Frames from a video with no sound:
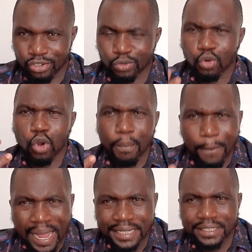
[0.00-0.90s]
to
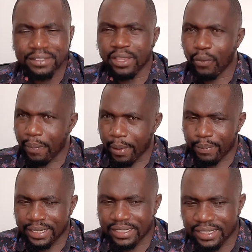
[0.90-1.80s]
command the Wiper
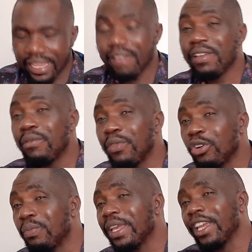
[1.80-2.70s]
party, even
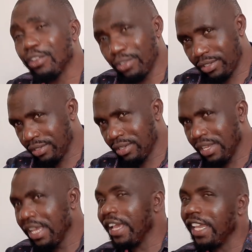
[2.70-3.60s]
without making noise.
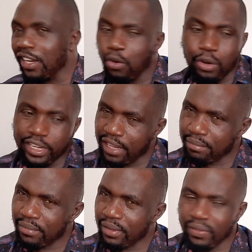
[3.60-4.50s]
In O D
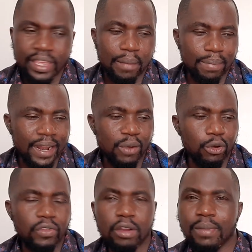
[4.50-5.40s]
M, they apply
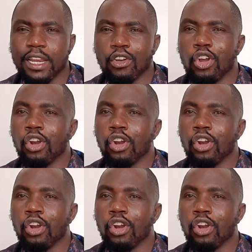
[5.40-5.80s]
what they normally call